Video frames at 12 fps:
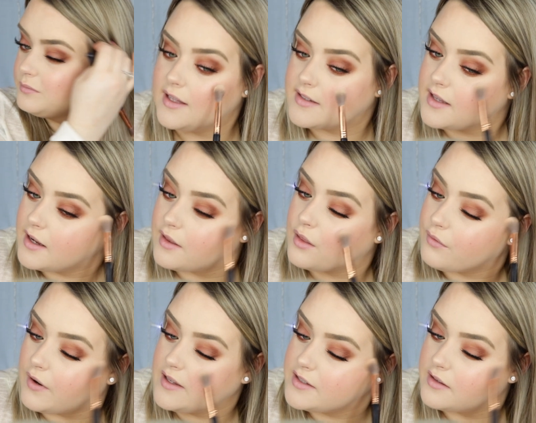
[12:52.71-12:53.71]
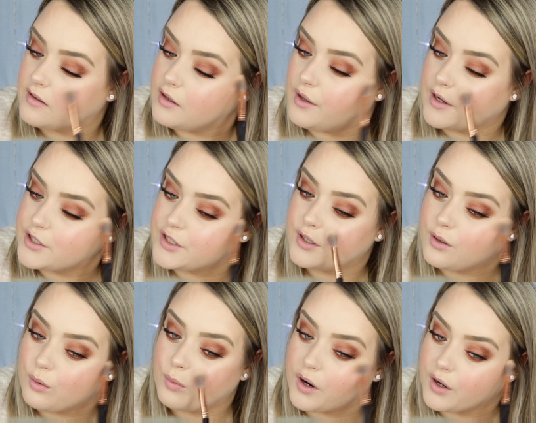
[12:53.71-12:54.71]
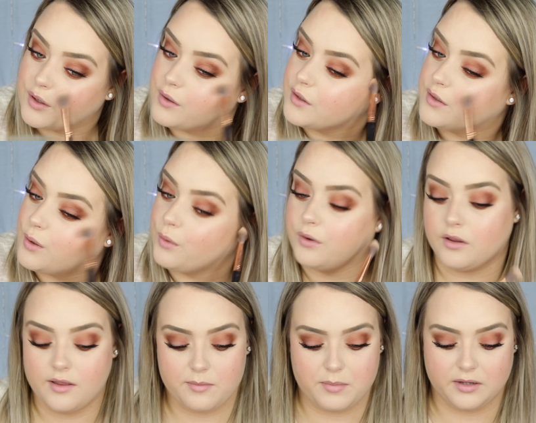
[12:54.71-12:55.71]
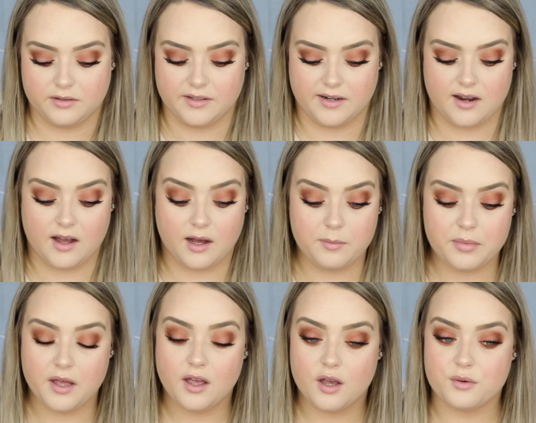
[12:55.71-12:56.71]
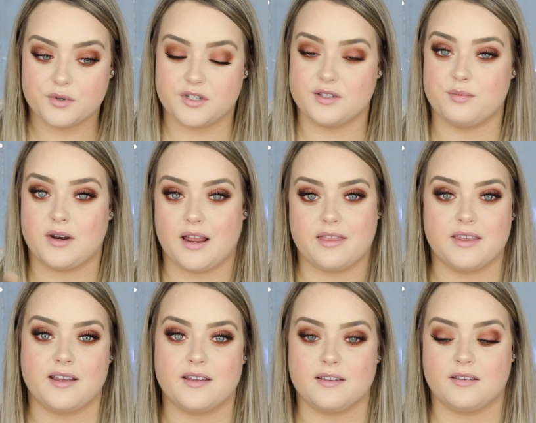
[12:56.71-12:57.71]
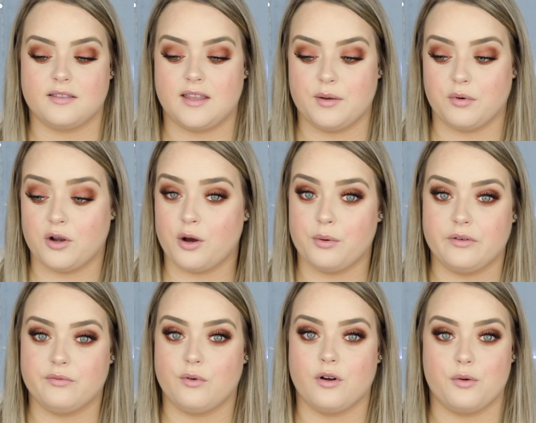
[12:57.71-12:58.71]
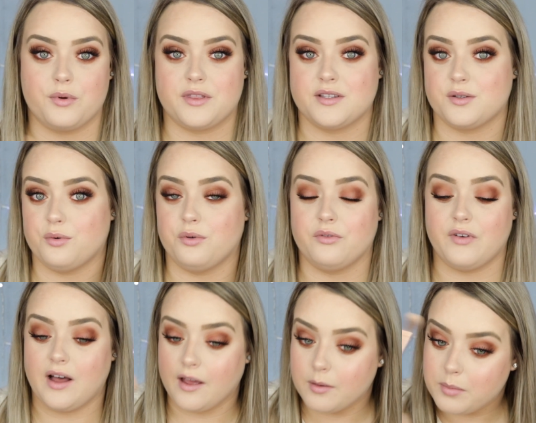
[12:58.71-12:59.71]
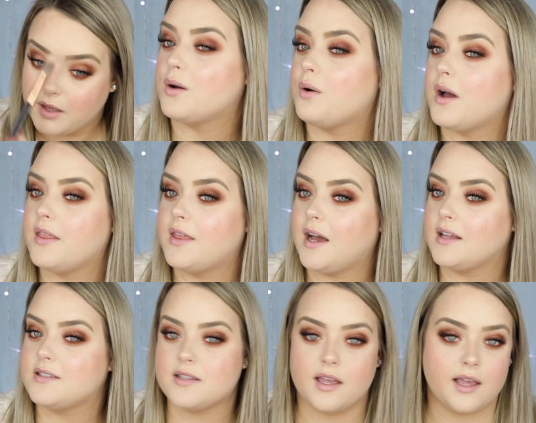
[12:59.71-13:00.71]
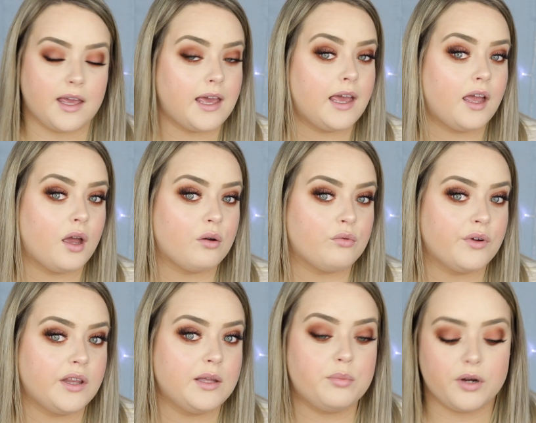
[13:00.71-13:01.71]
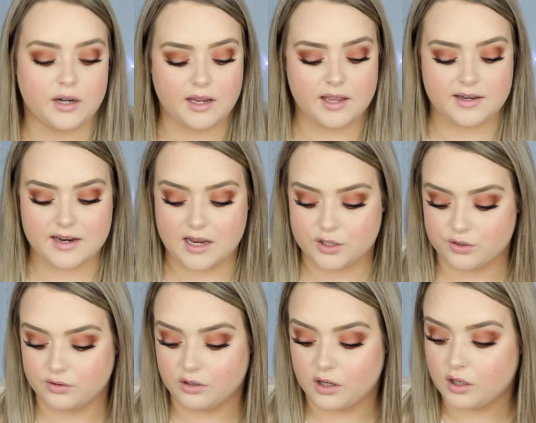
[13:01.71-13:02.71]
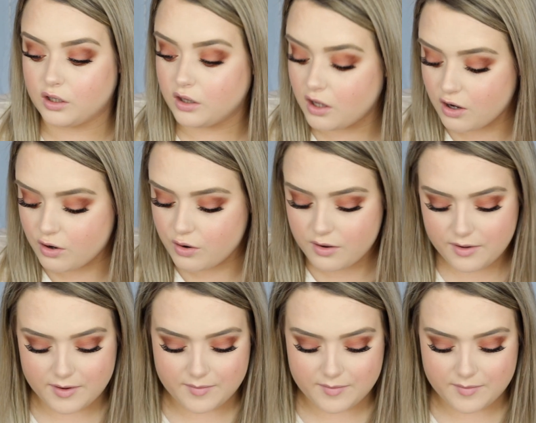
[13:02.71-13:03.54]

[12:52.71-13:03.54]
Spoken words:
It's like the rest of the collection where you can totally build it up, which is what I think they were going for with this whole vibe. So that's like a really pretty natural glow.